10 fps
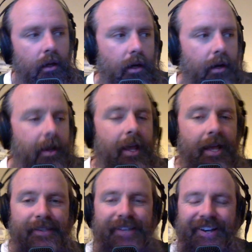
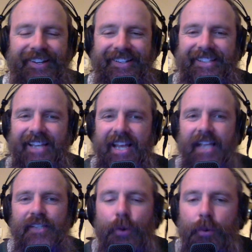I saw this.
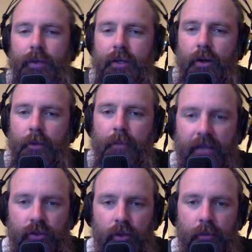So, you know,
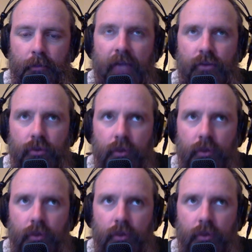bachelor parties